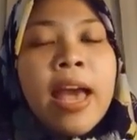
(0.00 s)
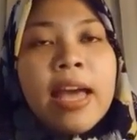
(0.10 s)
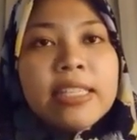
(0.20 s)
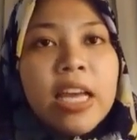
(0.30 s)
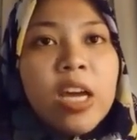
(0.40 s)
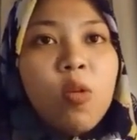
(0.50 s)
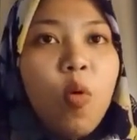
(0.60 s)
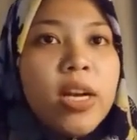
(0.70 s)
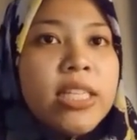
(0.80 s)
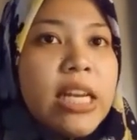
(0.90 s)
And the second,
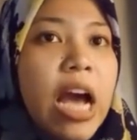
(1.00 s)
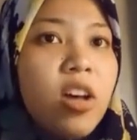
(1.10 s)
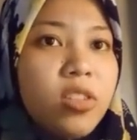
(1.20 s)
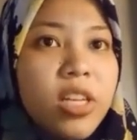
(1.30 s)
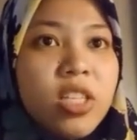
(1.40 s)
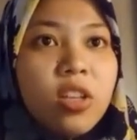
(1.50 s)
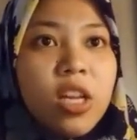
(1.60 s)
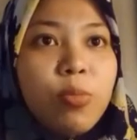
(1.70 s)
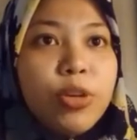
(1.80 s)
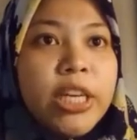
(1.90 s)
what is the country's
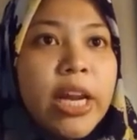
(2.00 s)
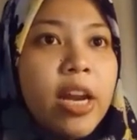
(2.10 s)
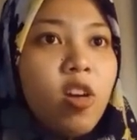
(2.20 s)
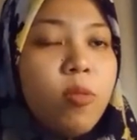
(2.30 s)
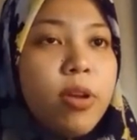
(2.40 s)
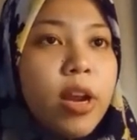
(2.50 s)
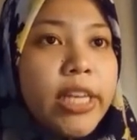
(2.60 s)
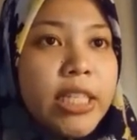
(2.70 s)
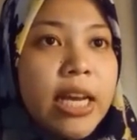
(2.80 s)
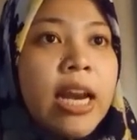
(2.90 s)
contribution and
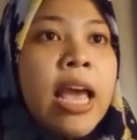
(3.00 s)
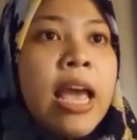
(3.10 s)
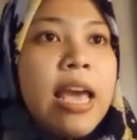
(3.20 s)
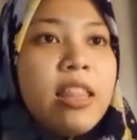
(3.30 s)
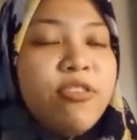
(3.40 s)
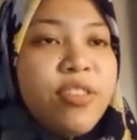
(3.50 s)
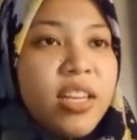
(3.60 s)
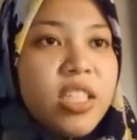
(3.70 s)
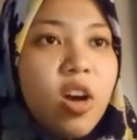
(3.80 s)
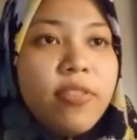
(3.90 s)
collaboration in the
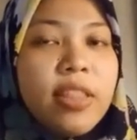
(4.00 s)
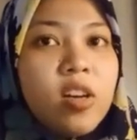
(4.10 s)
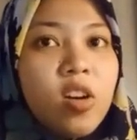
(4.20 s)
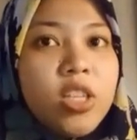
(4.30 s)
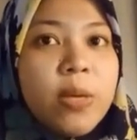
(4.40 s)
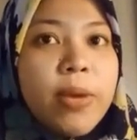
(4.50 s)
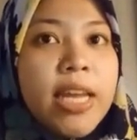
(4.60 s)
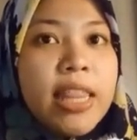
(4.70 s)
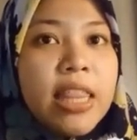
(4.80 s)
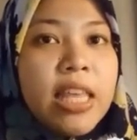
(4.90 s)
field of
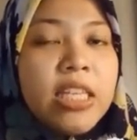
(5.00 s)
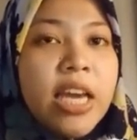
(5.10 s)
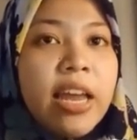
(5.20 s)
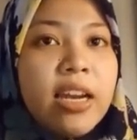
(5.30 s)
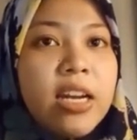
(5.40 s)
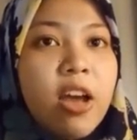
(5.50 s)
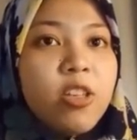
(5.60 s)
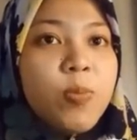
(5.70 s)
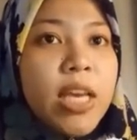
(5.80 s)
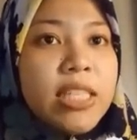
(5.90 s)
technology-mediated teaching and learning
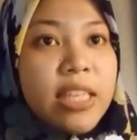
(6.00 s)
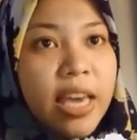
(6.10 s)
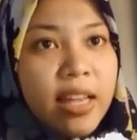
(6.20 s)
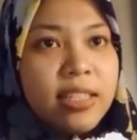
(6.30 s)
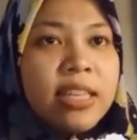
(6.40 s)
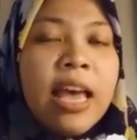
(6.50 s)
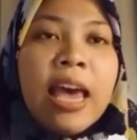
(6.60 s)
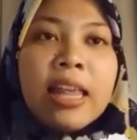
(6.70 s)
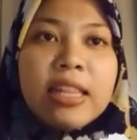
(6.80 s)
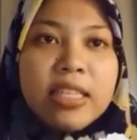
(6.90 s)
of speaking skills?
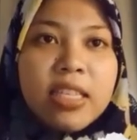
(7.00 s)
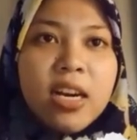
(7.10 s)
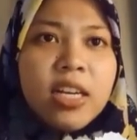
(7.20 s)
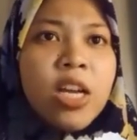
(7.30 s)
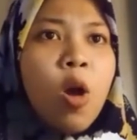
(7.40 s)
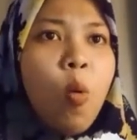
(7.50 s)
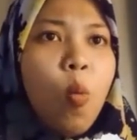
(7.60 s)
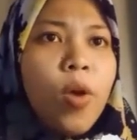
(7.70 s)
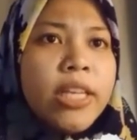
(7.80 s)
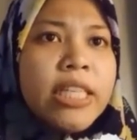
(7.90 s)
The third,
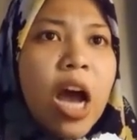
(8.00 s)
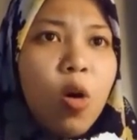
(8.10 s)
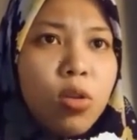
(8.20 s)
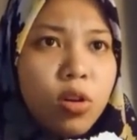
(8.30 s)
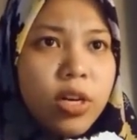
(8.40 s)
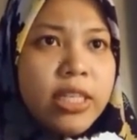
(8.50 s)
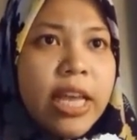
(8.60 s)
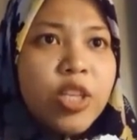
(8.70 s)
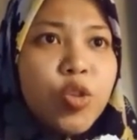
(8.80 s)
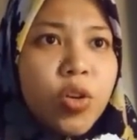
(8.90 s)
which
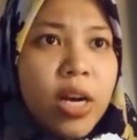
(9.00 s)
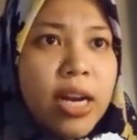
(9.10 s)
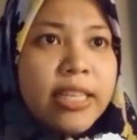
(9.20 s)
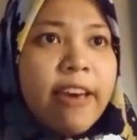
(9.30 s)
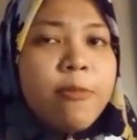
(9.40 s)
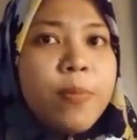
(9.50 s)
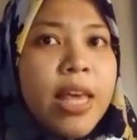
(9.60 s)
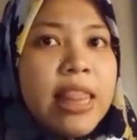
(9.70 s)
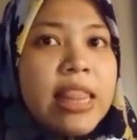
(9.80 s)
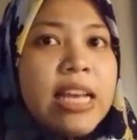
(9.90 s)
authors and journals have
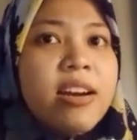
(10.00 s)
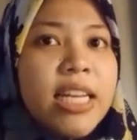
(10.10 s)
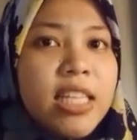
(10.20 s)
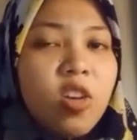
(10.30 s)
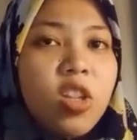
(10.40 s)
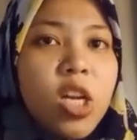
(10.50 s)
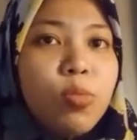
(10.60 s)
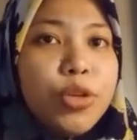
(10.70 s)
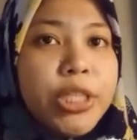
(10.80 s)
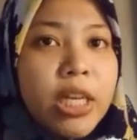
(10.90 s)
made the greatest
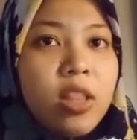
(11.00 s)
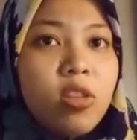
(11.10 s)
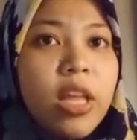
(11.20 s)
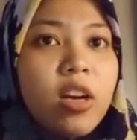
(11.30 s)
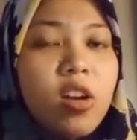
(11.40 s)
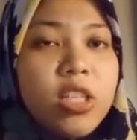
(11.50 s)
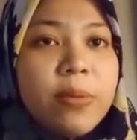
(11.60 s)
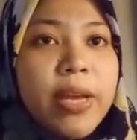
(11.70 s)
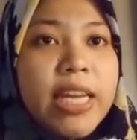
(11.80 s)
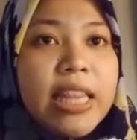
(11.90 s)
contribution to
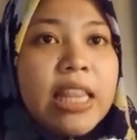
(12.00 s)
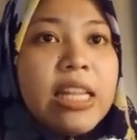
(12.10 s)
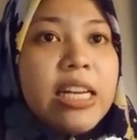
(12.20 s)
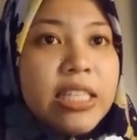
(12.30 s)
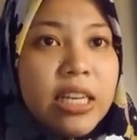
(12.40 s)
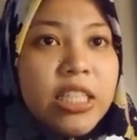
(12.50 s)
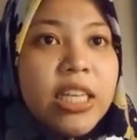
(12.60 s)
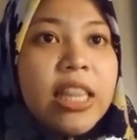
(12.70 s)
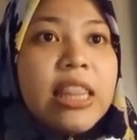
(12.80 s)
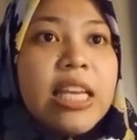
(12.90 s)
technology-mediated
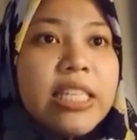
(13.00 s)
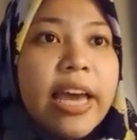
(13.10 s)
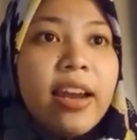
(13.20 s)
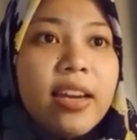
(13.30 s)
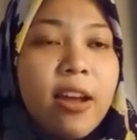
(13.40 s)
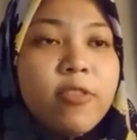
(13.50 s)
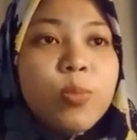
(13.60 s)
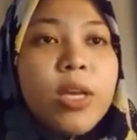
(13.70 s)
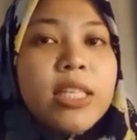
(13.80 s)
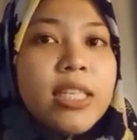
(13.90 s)
research in teaching and learning of
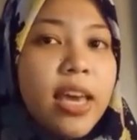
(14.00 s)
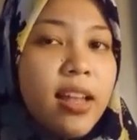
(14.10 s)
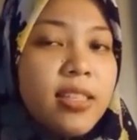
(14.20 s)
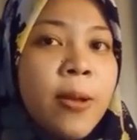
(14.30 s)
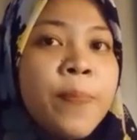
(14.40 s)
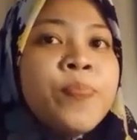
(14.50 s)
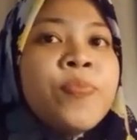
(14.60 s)
speaking skills?